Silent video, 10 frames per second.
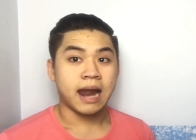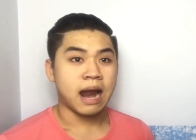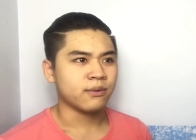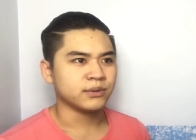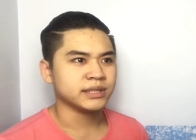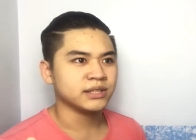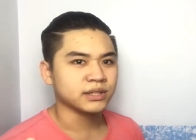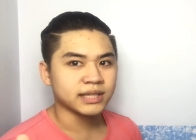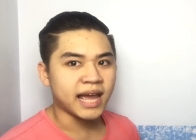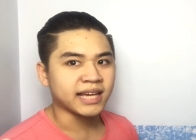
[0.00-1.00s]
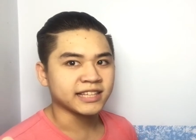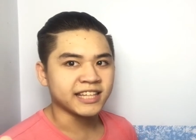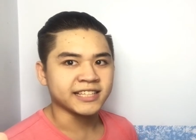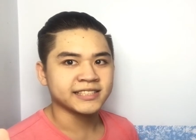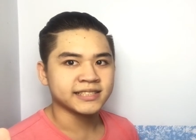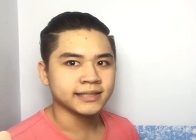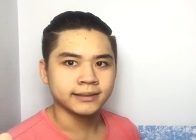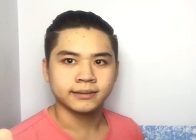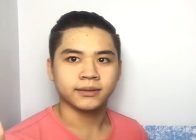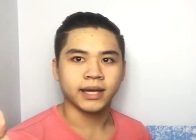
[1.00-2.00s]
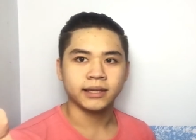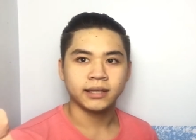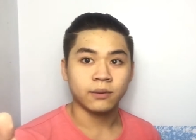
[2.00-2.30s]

I would look like this, okay?